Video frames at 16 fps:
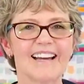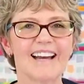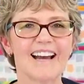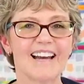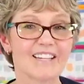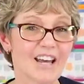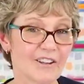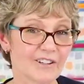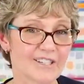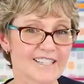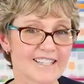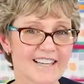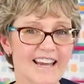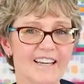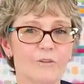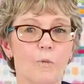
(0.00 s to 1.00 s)
Another
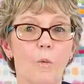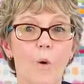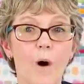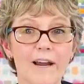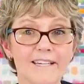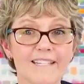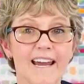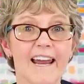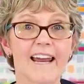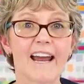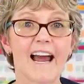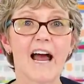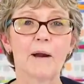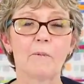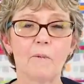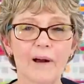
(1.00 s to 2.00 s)
said, one day
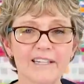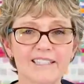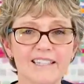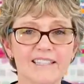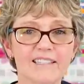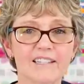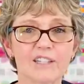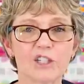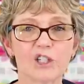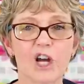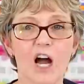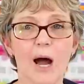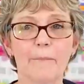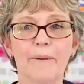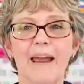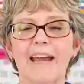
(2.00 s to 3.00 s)
I went into the
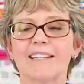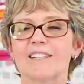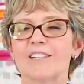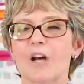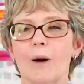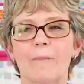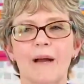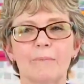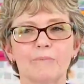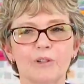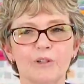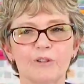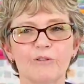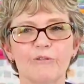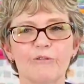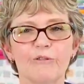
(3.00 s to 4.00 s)
shop and saw my
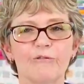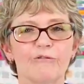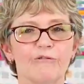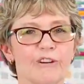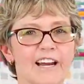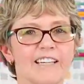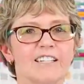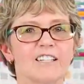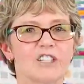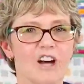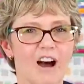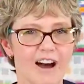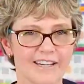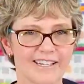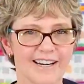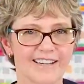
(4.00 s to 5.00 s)
beautiful friend
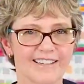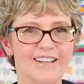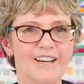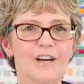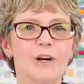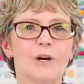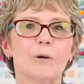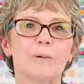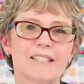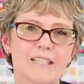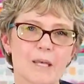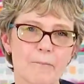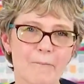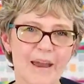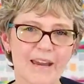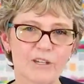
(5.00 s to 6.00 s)
Tanya, who was
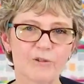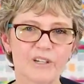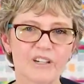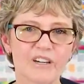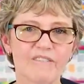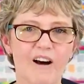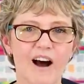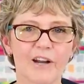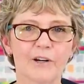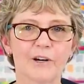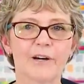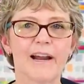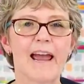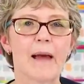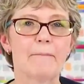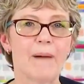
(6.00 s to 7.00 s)
the matron of
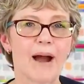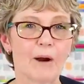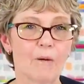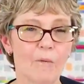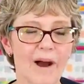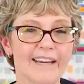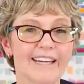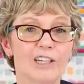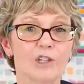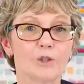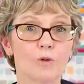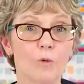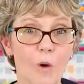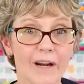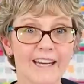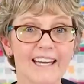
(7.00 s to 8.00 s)
honor at my wedding
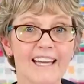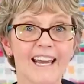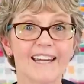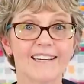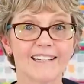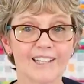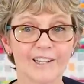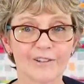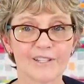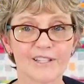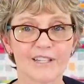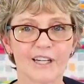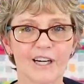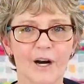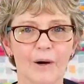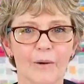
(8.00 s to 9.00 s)
twenty-eight years
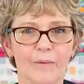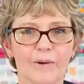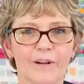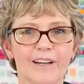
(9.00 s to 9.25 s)
ago.